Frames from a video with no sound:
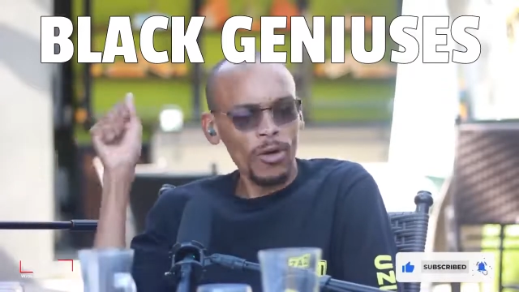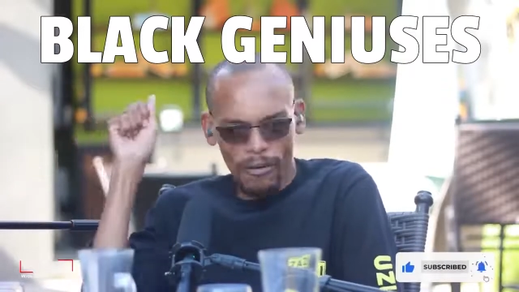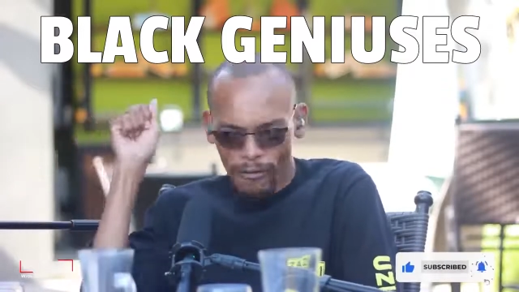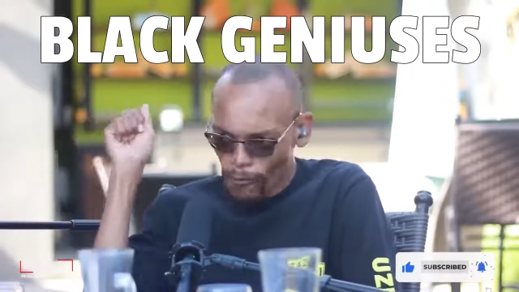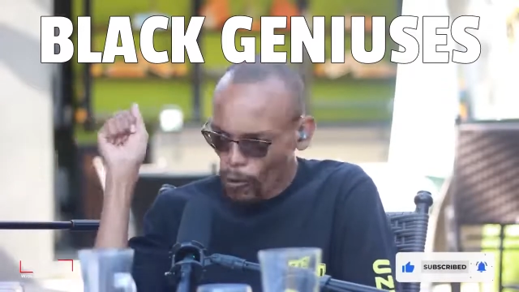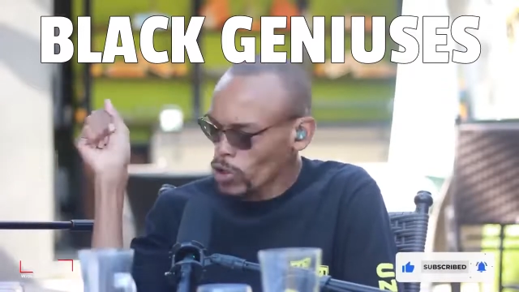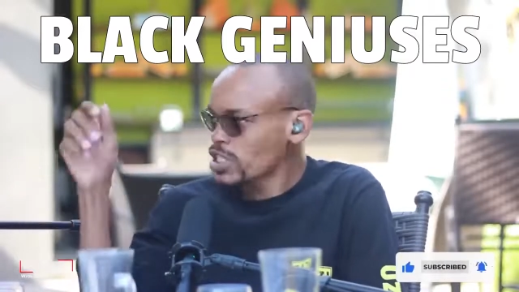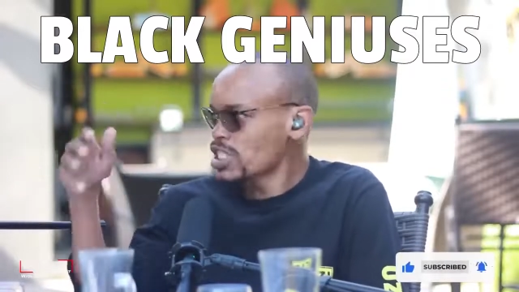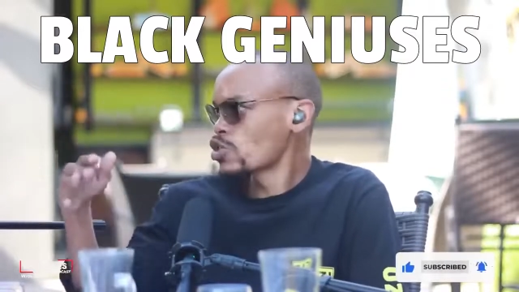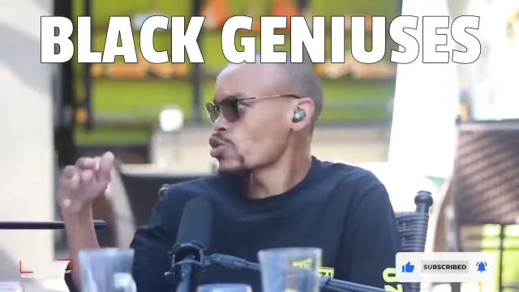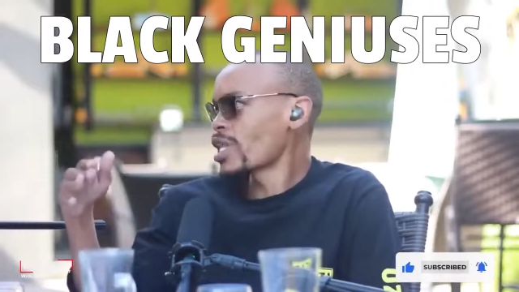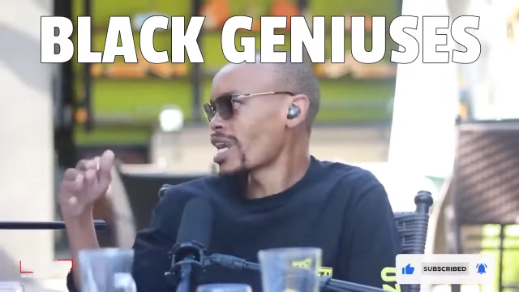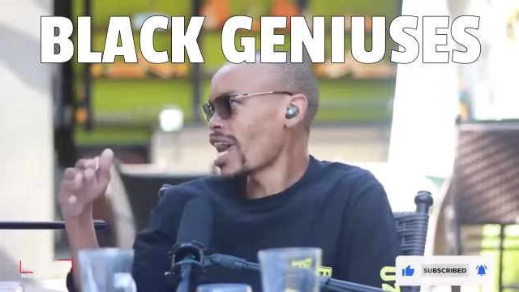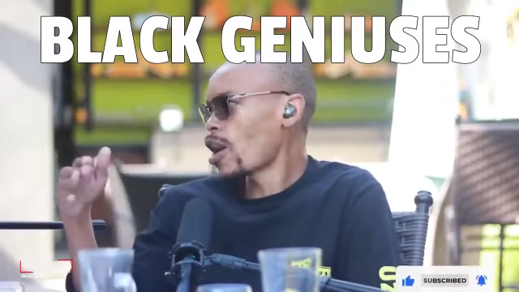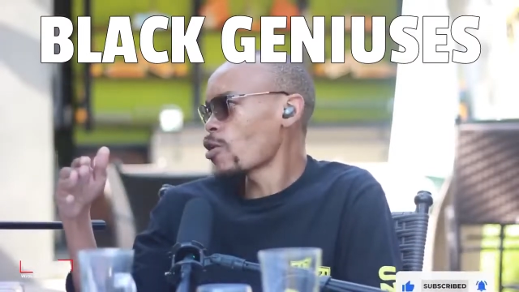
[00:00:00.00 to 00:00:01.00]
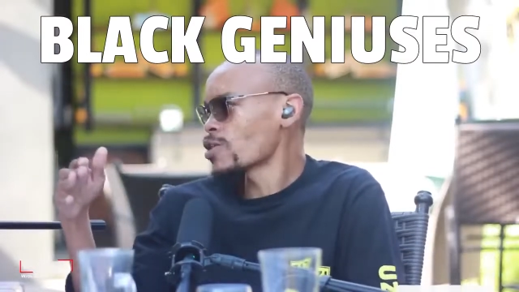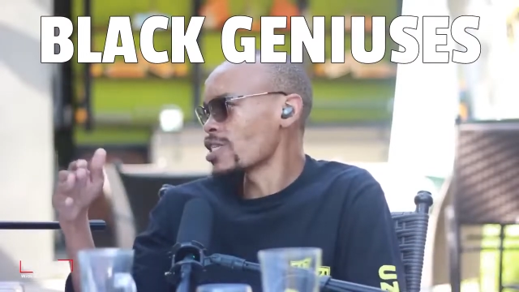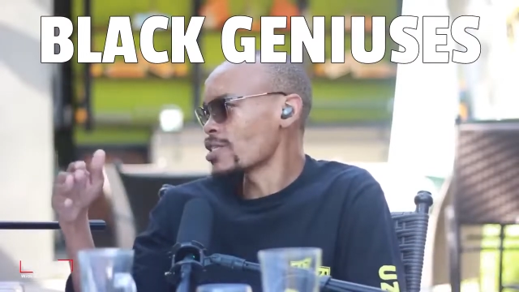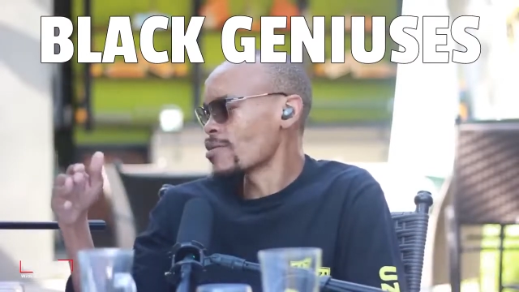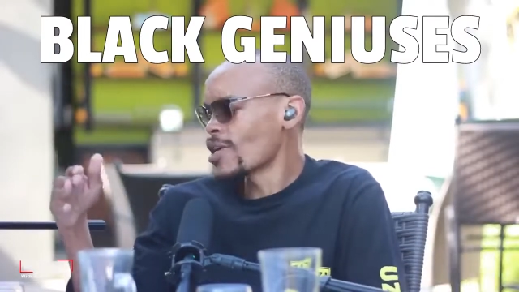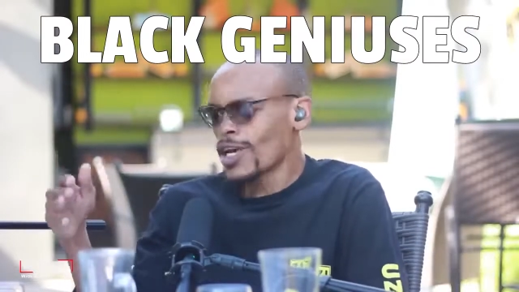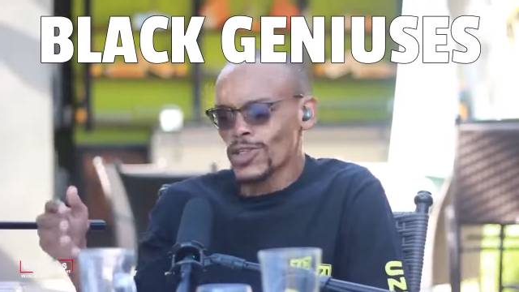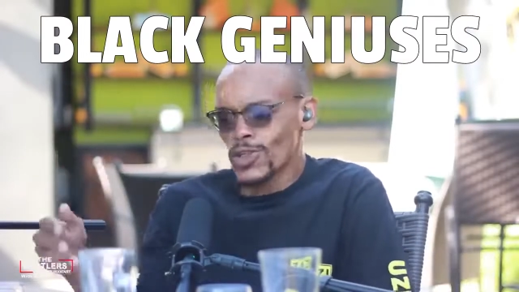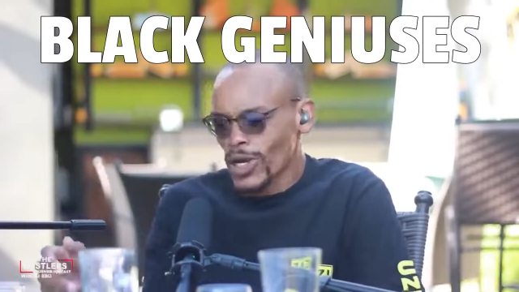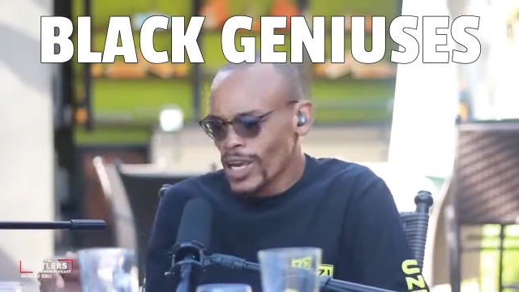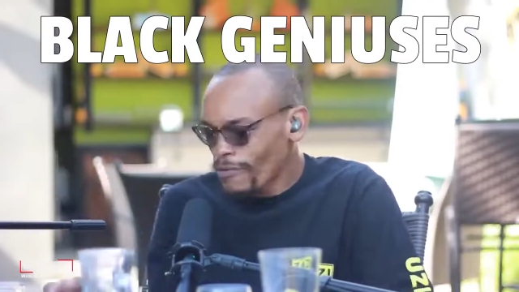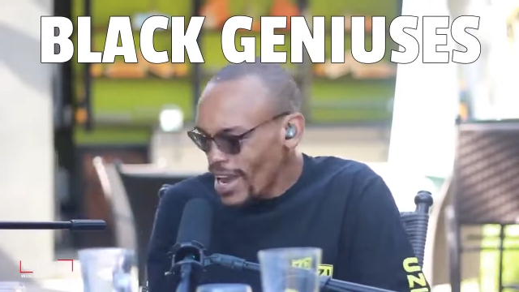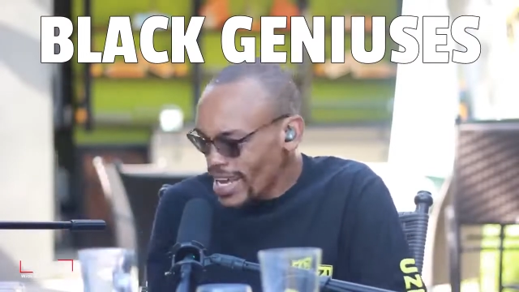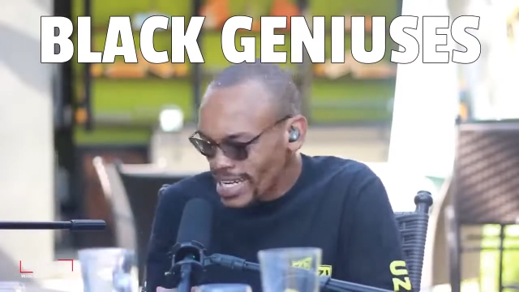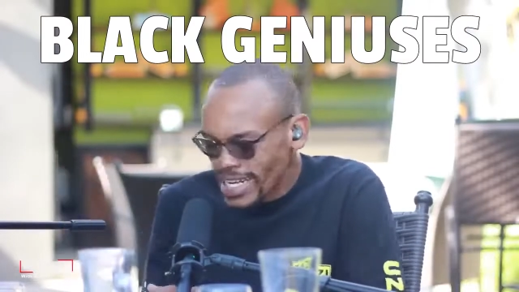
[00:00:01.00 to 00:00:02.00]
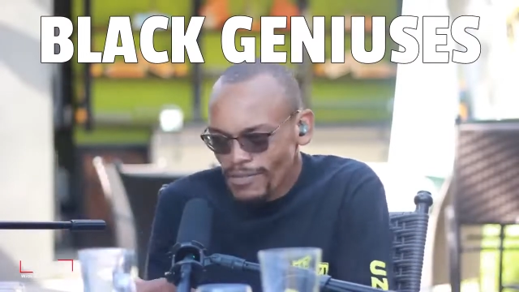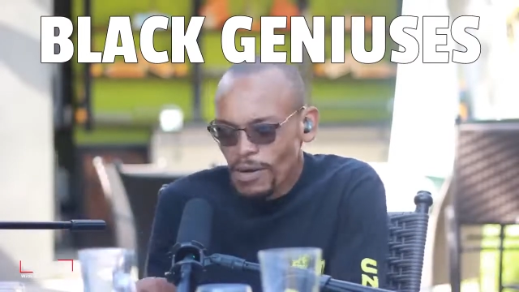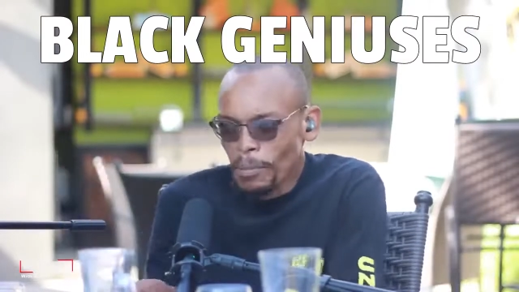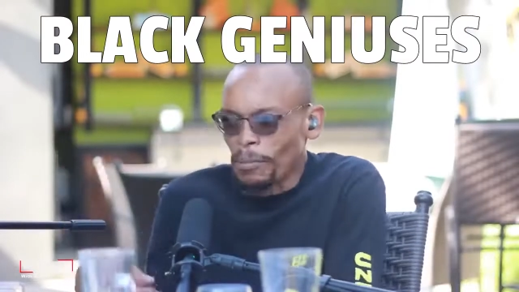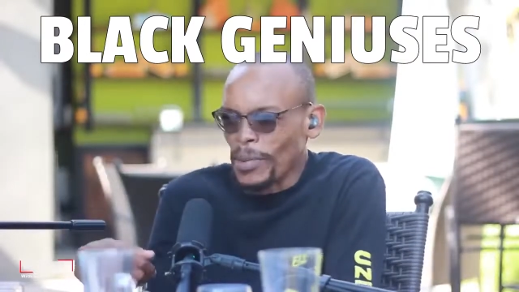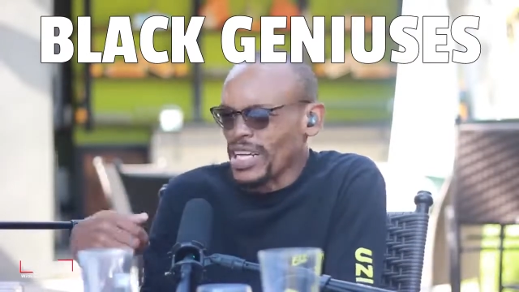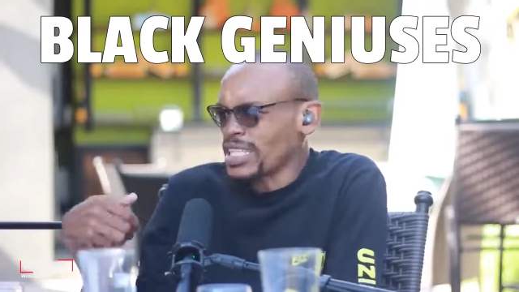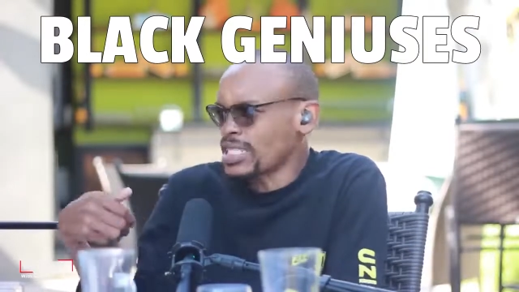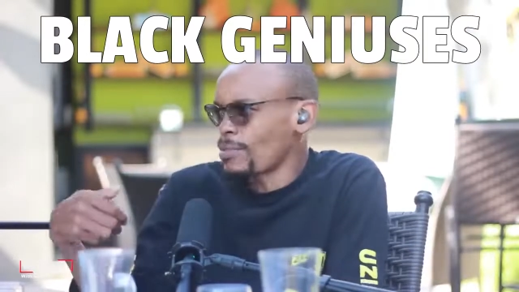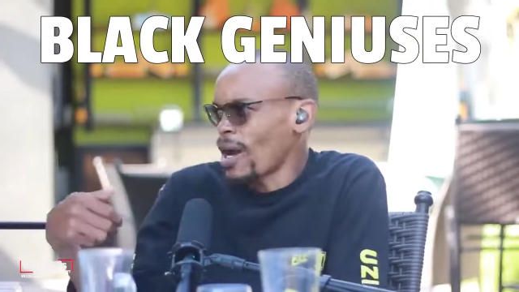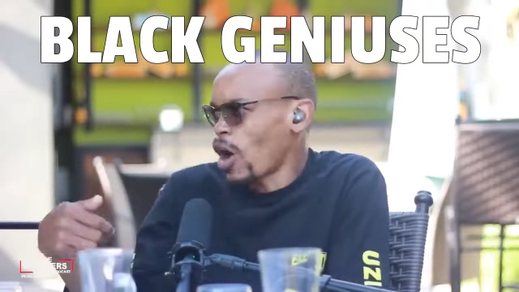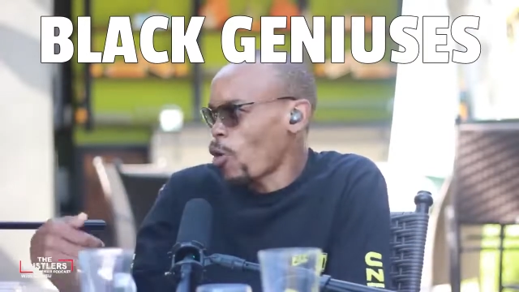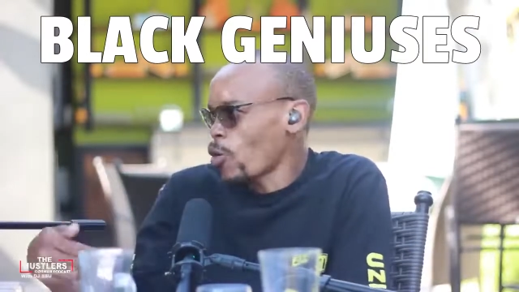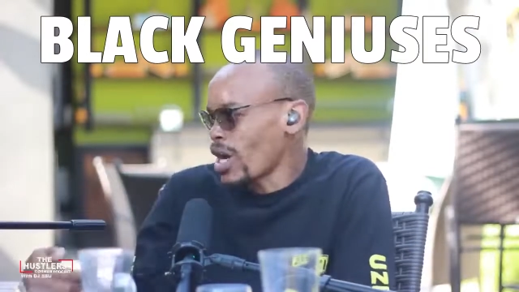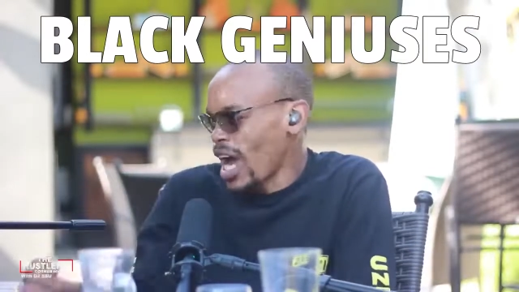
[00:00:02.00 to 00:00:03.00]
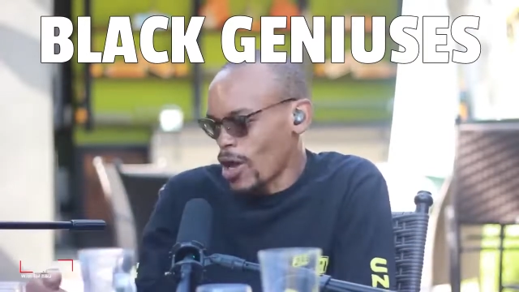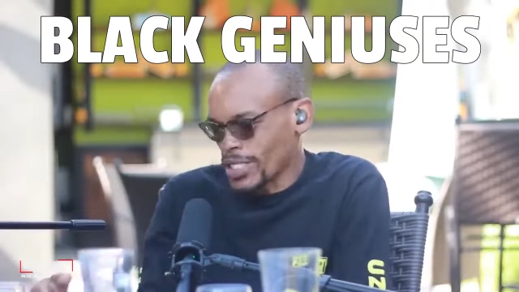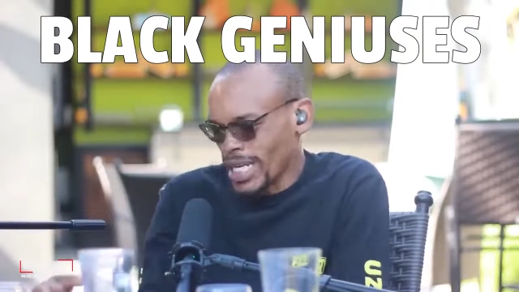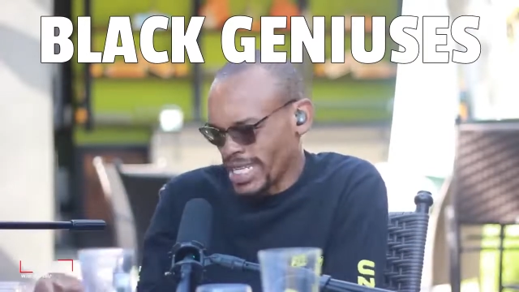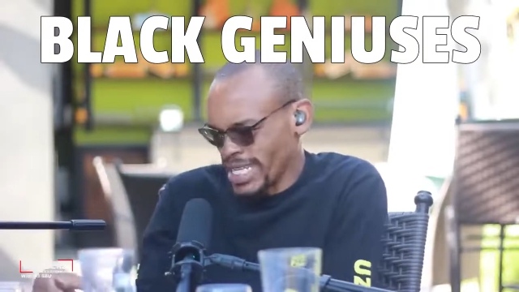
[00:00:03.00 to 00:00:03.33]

They were forced into that housing. So if I didn't even build my own house,